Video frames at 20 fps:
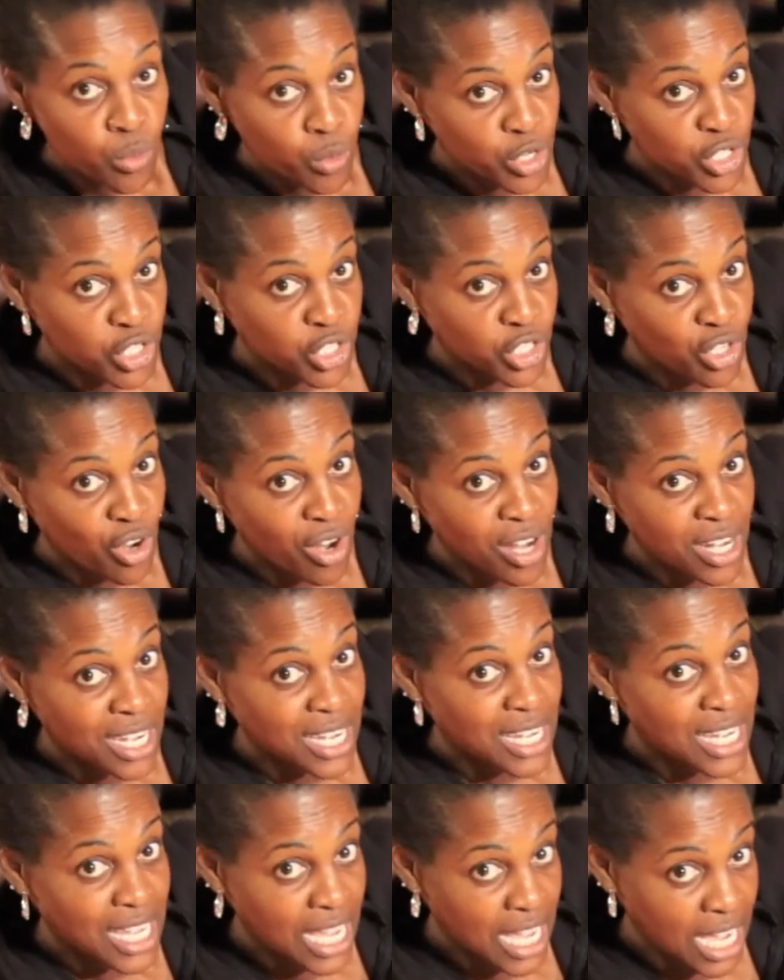we're
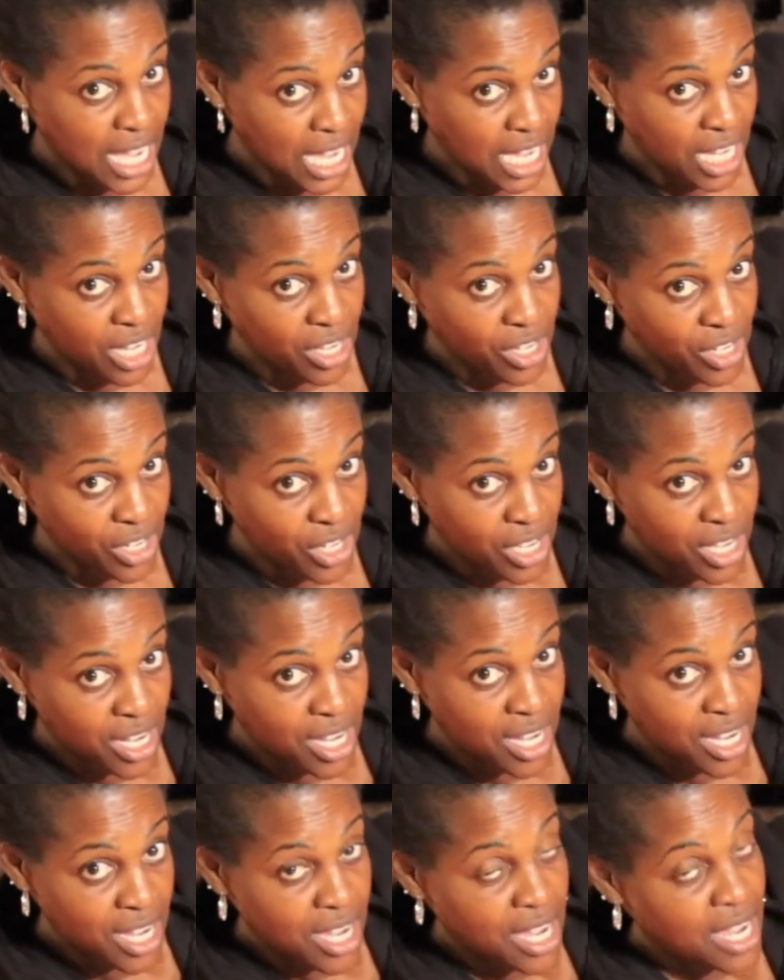starting here.
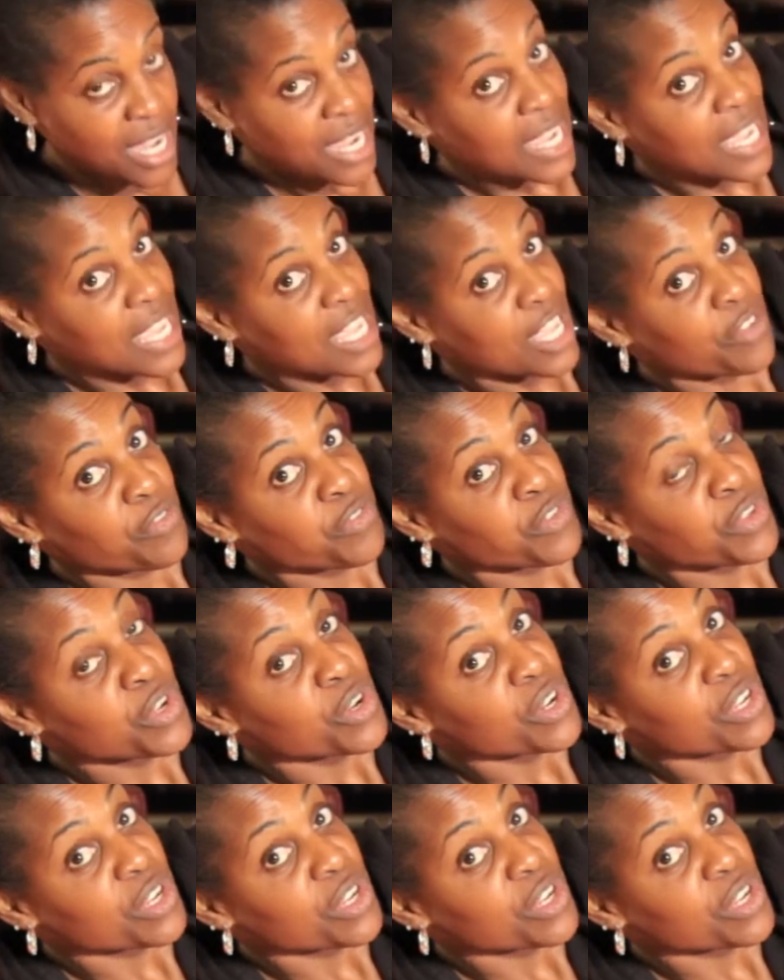If you're